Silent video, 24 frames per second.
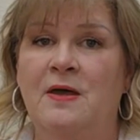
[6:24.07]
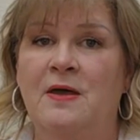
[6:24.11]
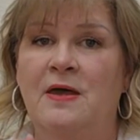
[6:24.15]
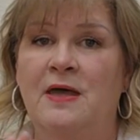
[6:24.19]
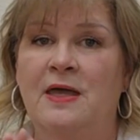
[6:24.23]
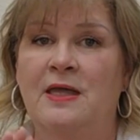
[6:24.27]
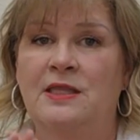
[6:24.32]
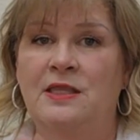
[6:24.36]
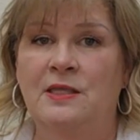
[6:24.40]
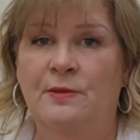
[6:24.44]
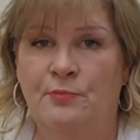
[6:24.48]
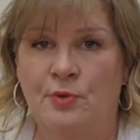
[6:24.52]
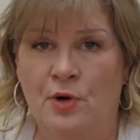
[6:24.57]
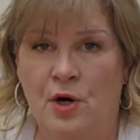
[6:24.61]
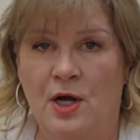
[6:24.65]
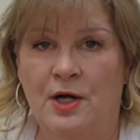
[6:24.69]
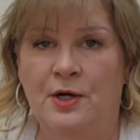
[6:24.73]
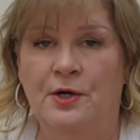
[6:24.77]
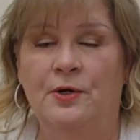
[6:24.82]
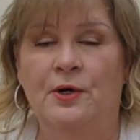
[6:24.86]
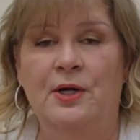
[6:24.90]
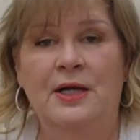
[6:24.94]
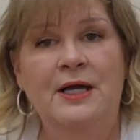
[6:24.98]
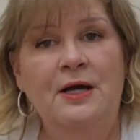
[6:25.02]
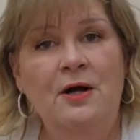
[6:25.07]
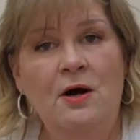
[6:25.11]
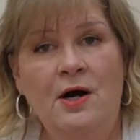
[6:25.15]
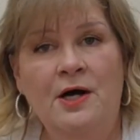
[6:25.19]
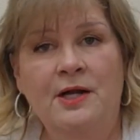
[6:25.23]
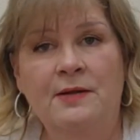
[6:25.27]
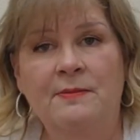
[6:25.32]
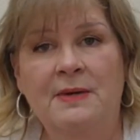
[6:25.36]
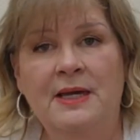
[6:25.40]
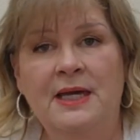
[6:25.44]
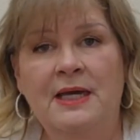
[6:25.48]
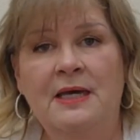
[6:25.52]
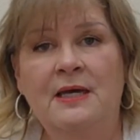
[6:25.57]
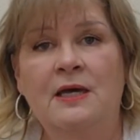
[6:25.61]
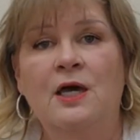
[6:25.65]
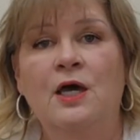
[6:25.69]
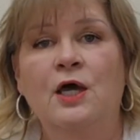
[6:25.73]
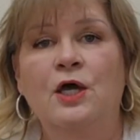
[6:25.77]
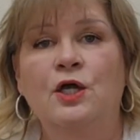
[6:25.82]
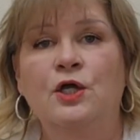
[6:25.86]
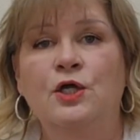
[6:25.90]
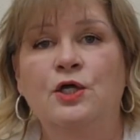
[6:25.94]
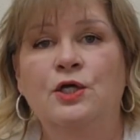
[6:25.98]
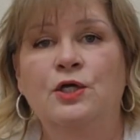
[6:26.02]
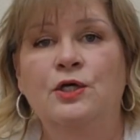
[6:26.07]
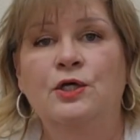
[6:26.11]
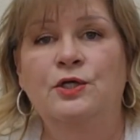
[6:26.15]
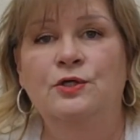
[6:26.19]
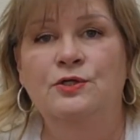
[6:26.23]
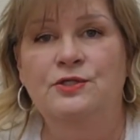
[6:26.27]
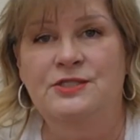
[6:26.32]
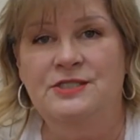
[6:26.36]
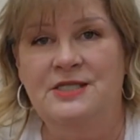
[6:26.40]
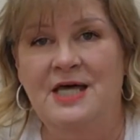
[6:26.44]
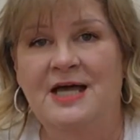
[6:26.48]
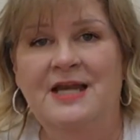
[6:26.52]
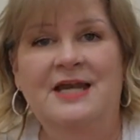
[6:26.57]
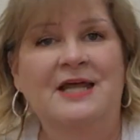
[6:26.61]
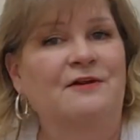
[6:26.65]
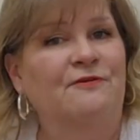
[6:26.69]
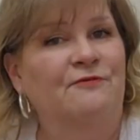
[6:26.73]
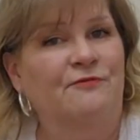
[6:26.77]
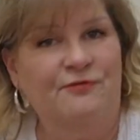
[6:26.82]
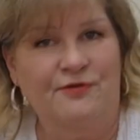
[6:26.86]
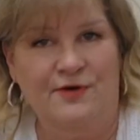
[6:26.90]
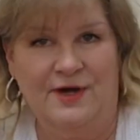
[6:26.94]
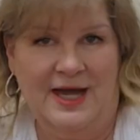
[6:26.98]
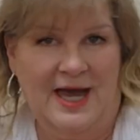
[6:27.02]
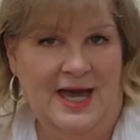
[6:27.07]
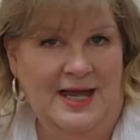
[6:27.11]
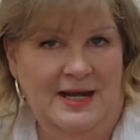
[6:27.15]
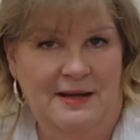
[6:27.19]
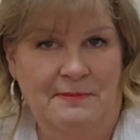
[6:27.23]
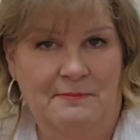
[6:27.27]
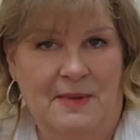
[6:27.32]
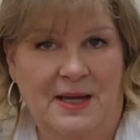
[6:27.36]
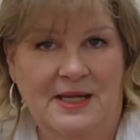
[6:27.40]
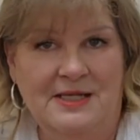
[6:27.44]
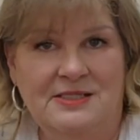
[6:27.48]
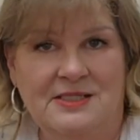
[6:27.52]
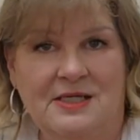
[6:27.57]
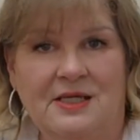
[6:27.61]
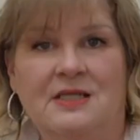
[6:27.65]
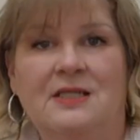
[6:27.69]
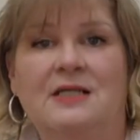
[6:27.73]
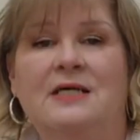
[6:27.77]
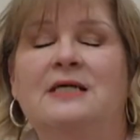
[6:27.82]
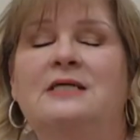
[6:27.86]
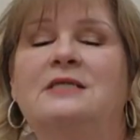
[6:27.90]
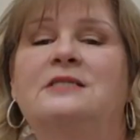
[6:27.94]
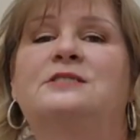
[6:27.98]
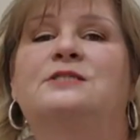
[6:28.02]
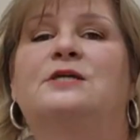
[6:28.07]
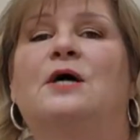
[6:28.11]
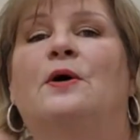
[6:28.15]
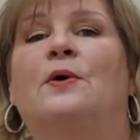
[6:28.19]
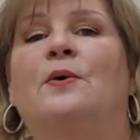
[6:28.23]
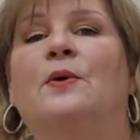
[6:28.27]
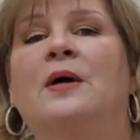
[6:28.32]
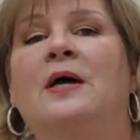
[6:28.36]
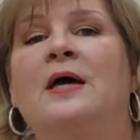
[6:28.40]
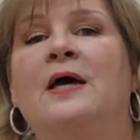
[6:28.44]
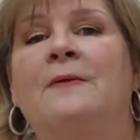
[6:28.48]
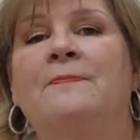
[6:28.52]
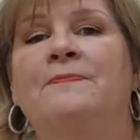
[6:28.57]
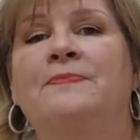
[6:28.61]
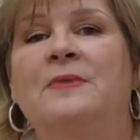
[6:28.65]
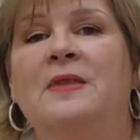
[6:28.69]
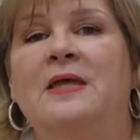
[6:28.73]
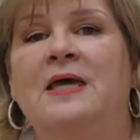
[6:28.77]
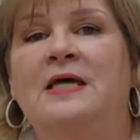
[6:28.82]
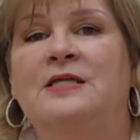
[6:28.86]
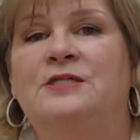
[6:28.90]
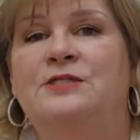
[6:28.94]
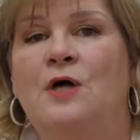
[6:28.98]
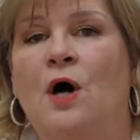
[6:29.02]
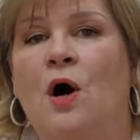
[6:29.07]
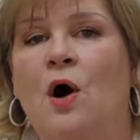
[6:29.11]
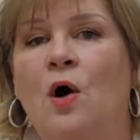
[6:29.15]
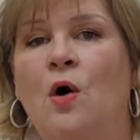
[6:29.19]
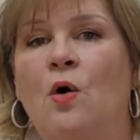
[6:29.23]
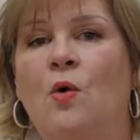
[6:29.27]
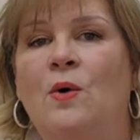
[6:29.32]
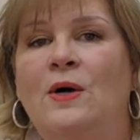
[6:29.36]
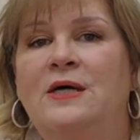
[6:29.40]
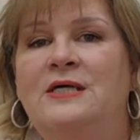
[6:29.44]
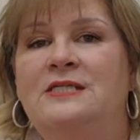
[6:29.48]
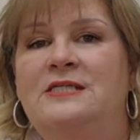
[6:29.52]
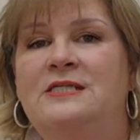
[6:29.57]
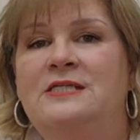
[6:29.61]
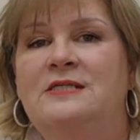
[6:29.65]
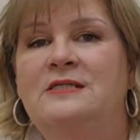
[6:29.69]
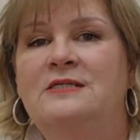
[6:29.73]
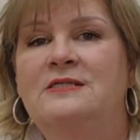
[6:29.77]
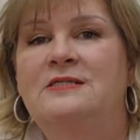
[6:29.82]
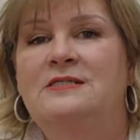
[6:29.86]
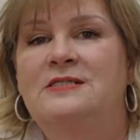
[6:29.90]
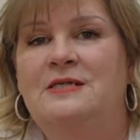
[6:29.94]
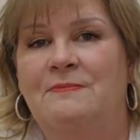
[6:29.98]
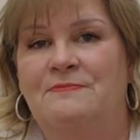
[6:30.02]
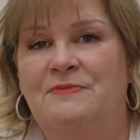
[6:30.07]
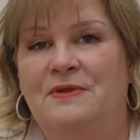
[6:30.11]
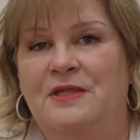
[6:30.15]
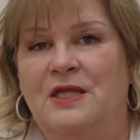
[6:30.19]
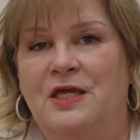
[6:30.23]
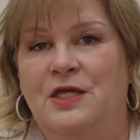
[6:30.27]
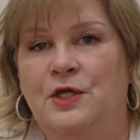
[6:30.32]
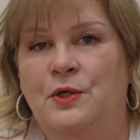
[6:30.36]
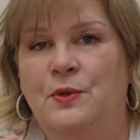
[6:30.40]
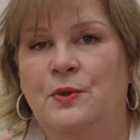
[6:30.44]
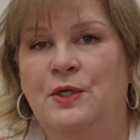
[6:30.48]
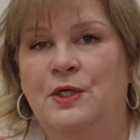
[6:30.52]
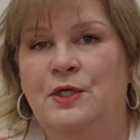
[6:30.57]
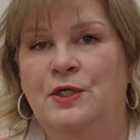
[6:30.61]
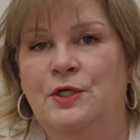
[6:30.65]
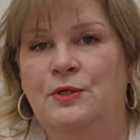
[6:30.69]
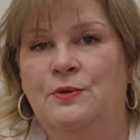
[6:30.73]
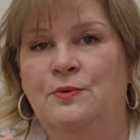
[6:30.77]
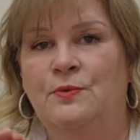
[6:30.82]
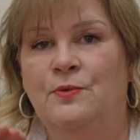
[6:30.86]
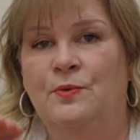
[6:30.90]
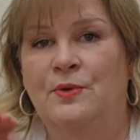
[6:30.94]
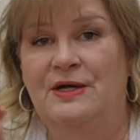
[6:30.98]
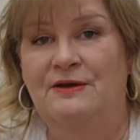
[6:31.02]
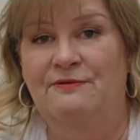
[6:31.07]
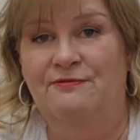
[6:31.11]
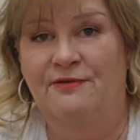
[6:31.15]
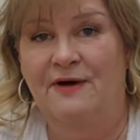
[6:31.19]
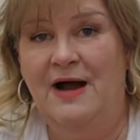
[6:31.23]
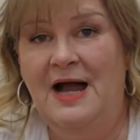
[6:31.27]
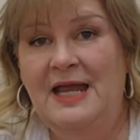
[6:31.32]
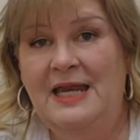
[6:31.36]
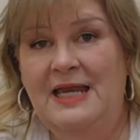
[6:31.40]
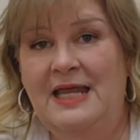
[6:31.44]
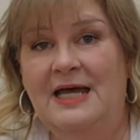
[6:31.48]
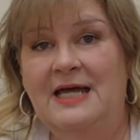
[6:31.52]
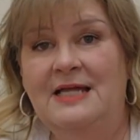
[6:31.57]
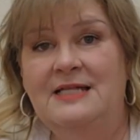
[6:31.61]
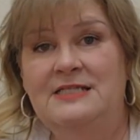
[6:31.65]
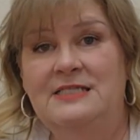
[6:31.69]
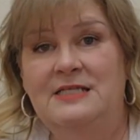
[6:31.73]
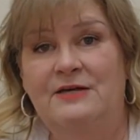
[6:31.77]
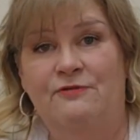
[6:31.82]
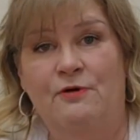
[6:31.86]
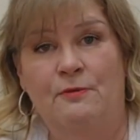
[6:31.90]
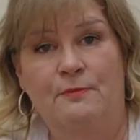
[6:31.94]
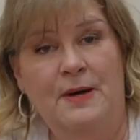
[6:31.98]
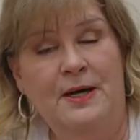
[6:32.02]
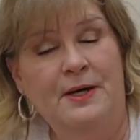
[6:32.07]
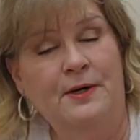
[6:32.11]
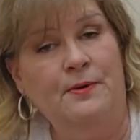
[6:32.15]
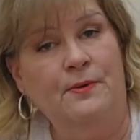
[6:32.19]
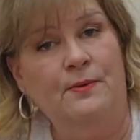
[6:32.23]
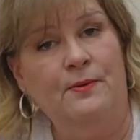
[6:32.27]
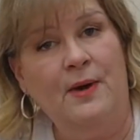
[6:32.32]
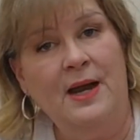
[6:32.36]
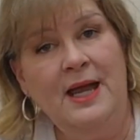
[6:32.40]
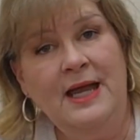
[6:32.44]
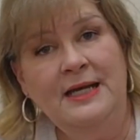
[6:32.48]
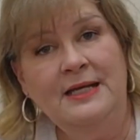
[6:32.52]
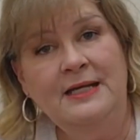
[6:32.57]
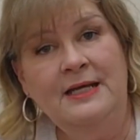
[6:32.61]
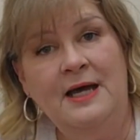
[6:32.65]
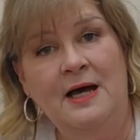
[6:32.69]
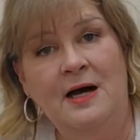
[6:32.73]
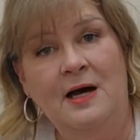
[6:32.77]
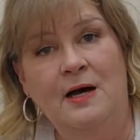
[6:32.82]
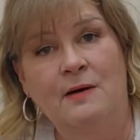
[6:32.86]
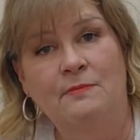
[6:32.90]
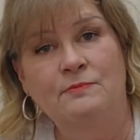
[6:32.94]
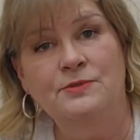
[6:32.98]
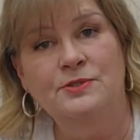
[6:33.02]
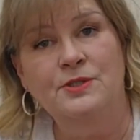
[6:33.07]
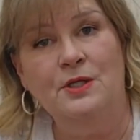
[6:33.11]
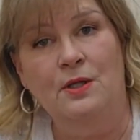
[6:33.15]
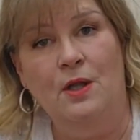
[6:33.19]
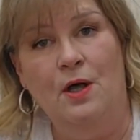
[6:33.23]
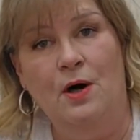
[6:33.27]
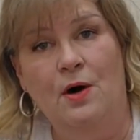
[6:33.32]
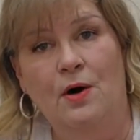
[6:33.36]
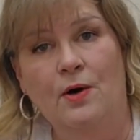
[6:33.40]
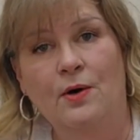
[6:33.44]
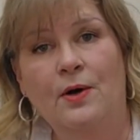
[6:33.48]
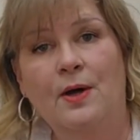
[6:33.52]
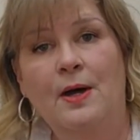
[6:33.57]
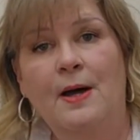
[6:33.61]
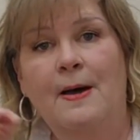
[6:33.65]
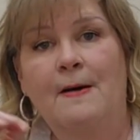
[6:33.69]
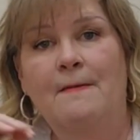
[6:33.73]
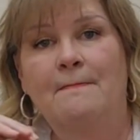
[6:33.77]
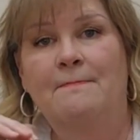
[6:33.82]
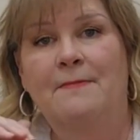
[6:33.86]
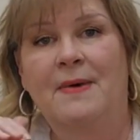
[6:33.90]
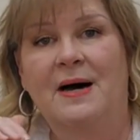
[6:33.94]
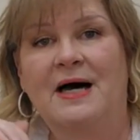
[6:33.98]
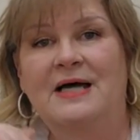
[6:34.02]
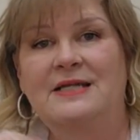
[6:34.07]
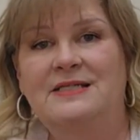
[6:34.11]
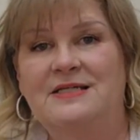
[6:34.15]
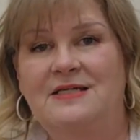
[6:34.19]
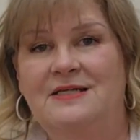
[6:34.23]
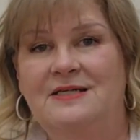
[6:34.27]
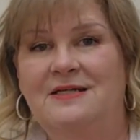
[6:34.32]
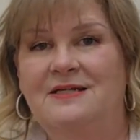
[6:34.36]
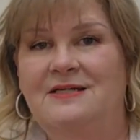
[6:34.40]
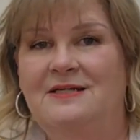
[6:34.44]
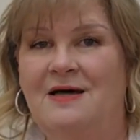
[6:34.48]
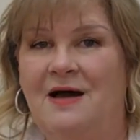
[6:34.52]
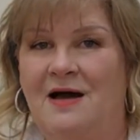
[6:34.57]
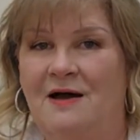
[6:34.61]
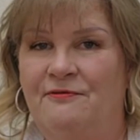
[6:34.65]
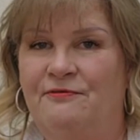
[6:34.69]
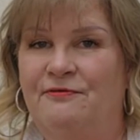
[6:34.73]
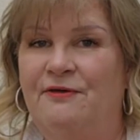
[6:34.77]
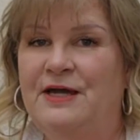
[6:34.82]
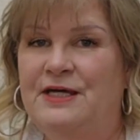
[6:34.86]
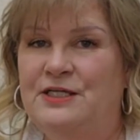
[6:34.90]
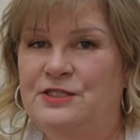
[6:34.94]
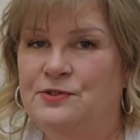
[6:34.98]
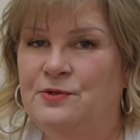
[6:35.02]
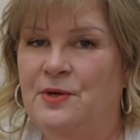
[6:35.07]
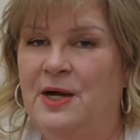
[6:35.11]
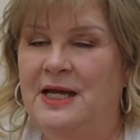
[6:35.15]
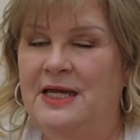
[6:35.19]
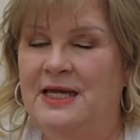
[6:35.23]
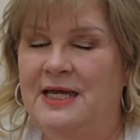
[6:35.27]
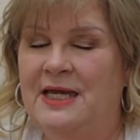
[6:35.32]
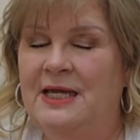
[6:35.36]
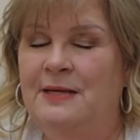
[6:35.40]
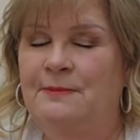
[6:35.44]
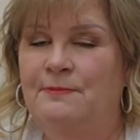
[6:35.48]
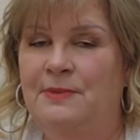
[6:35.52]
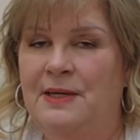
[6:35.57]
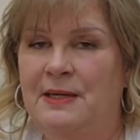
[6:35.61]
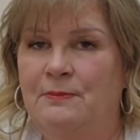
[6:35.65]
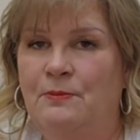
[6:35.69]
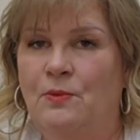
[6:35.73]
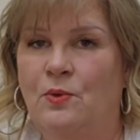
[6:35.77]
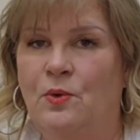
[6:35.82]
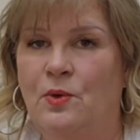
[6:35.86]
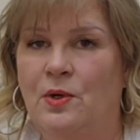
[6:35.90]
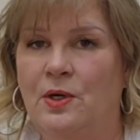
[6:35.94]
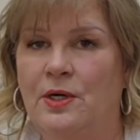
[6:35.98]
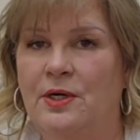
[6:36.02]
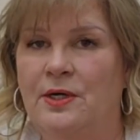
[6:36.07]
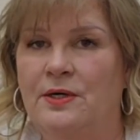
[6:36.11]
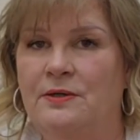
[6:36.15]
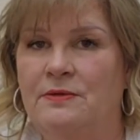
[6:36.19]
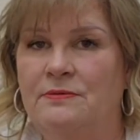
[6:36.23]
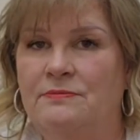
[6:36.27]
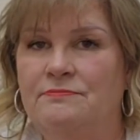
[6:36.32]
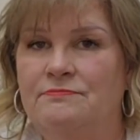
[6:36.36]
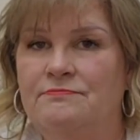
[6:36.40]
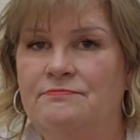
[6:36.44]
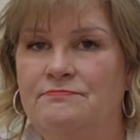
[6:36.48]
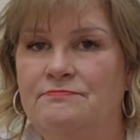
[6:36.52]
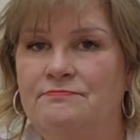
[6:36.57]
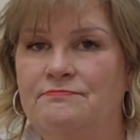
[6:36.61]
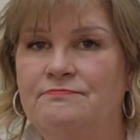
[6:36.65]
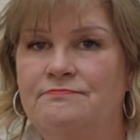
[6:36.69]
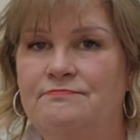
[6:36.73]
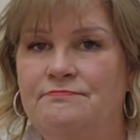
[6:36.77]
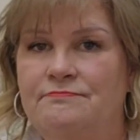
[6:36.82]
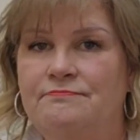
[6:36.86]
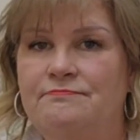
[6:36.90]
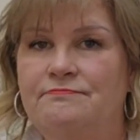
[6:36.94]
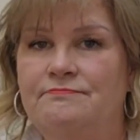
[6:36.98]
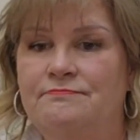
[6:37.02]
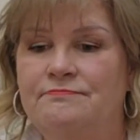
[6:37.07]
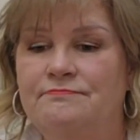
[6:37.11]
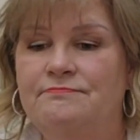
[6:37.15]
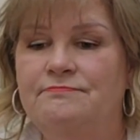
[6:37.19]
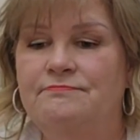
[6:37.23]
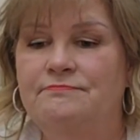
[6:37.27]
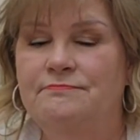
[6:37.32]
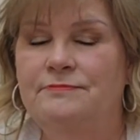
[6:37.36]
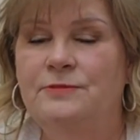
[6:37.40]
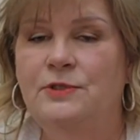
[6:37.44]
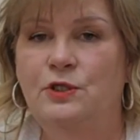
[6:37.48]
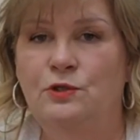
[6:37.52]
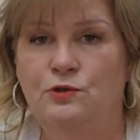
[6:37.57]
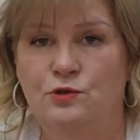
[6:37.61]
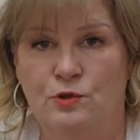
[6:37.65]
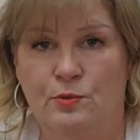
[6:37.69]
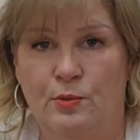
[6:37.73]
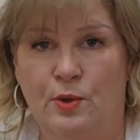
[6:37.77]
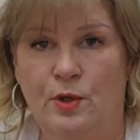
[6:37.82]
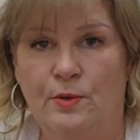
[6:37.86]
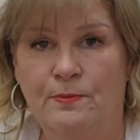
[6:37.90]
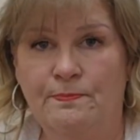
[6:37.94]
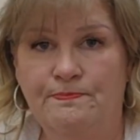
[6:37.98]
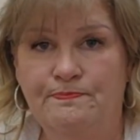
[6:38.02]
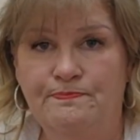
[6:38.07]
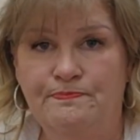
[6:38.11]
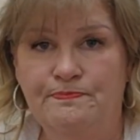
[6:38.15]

in the broader economy. You set it and forget it, basically. So it's always something that you can refinance if a better rate comes along, but a fixed rate can be more usable.